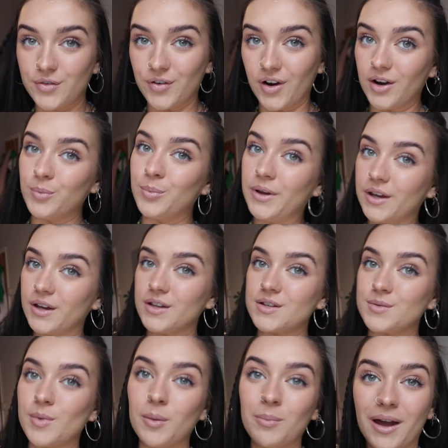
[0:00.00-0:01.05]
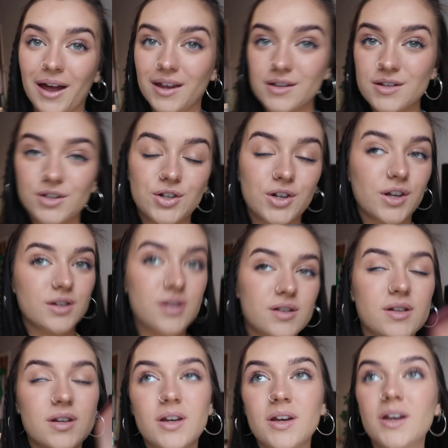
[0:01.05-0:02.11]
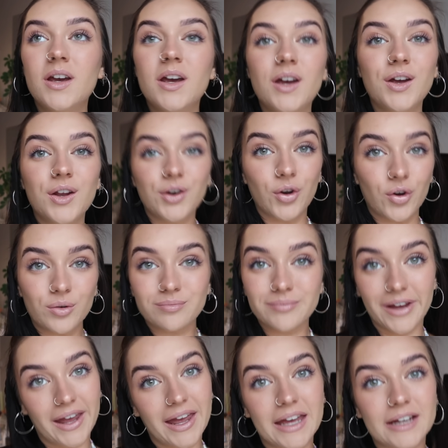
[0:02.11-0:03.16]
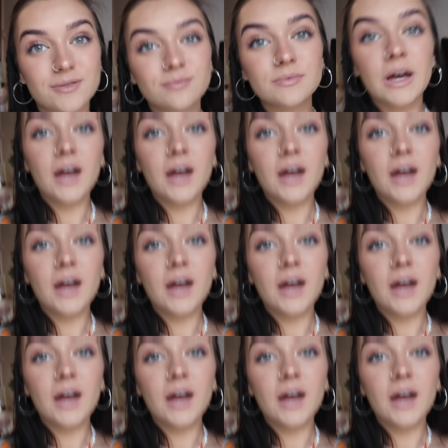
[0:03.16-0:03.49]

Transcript: front because my bangs are just not it.